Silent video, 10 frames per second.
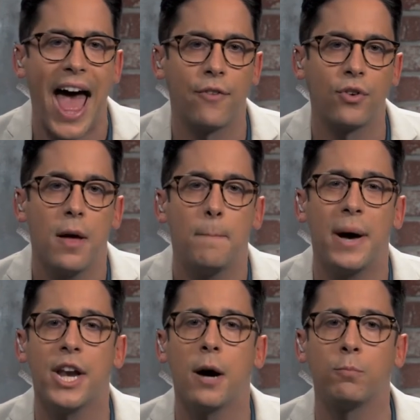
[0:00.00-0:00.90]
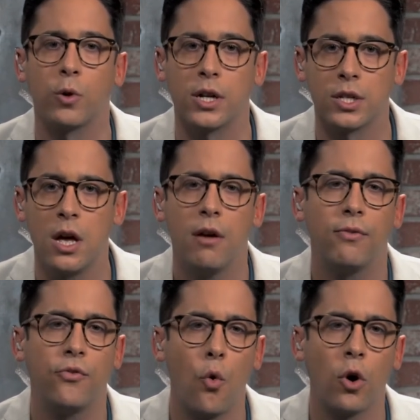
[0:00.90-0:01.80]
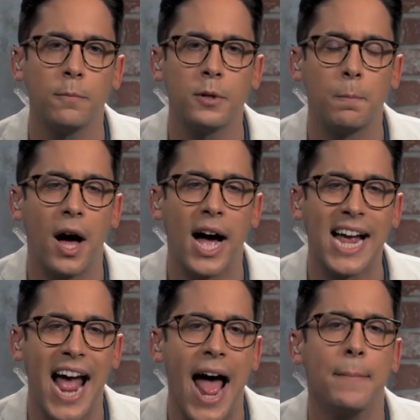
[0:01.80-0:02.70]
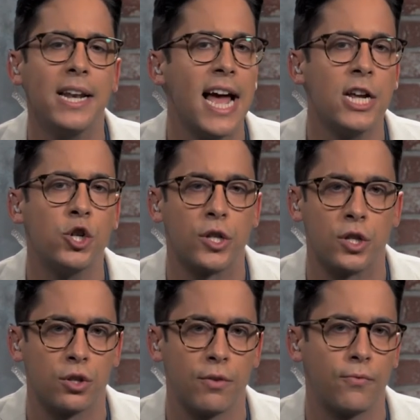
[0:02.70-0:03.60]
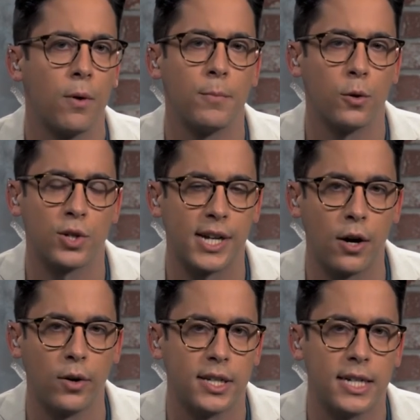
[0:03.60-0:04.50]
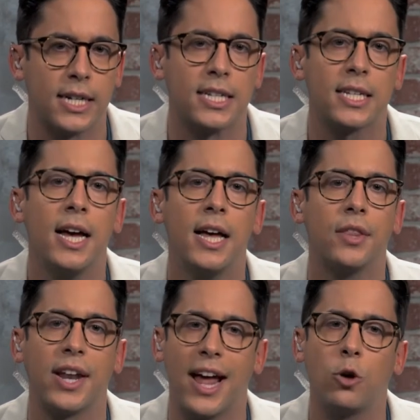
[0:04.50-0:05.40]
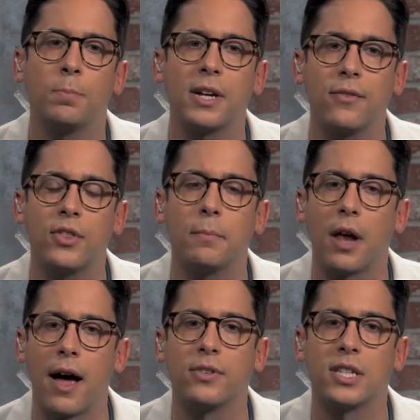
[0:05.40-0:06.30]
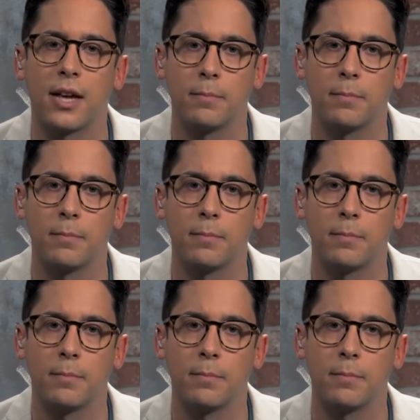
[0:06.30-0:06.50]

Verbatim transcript: have penumbras formed by emanations from those guarantees that help give them life and